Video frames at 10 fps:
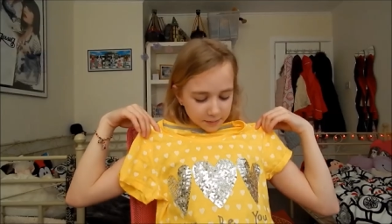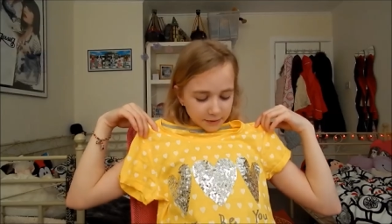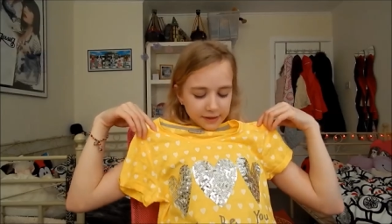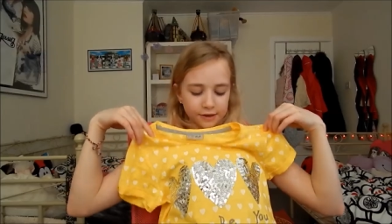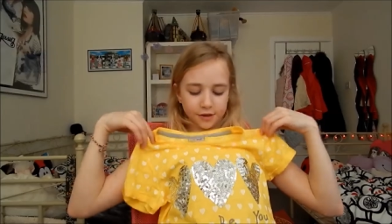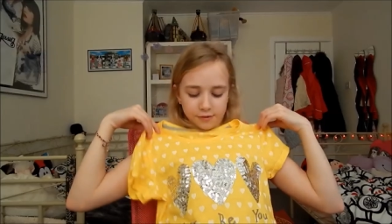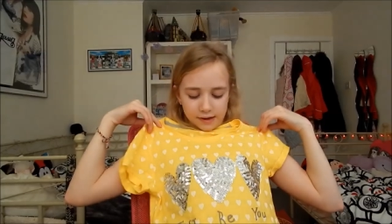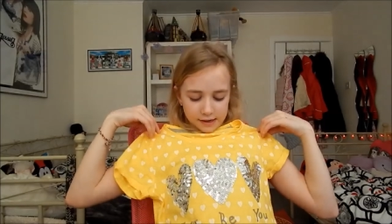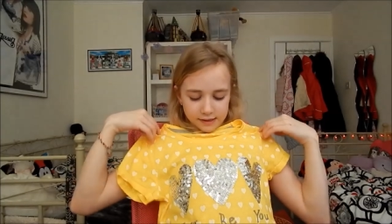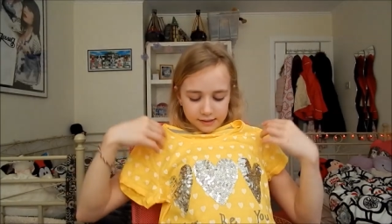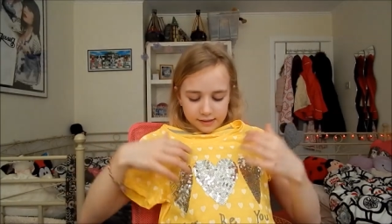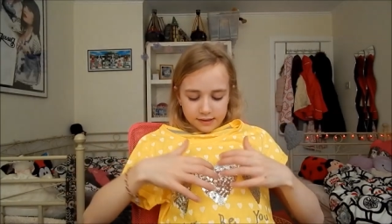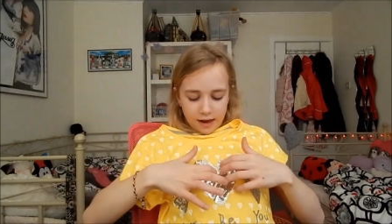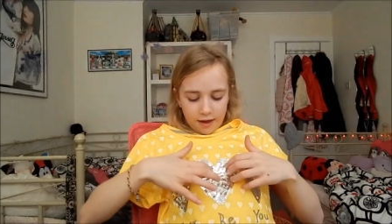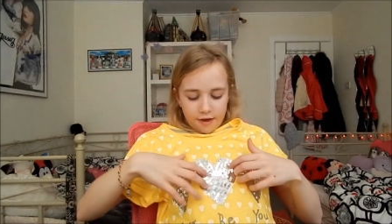to Be You and
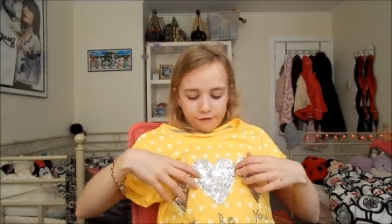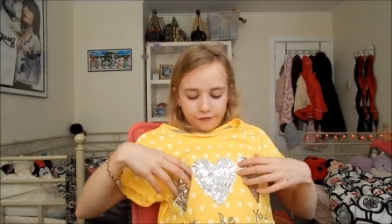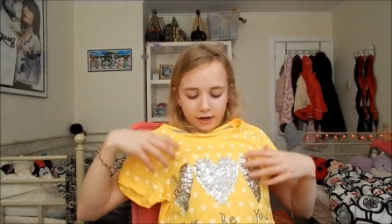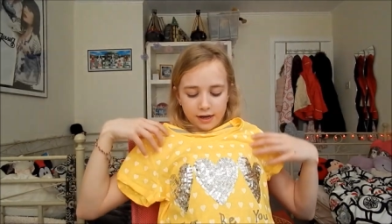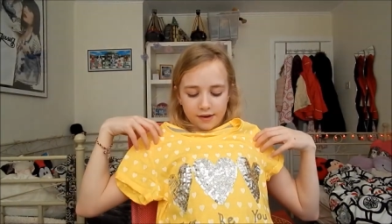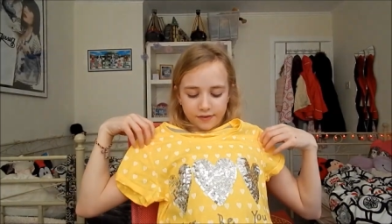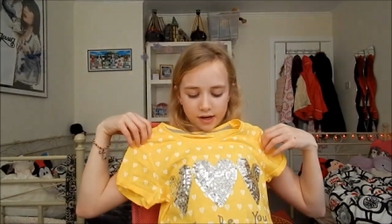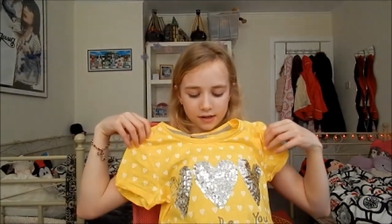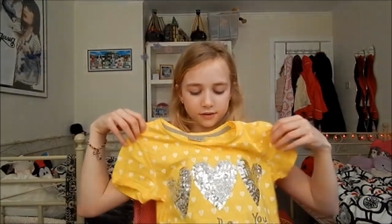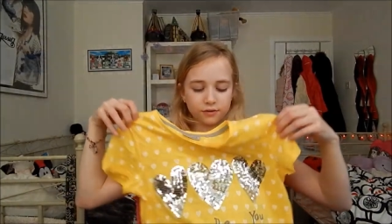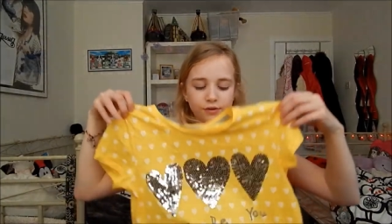it's three love hearts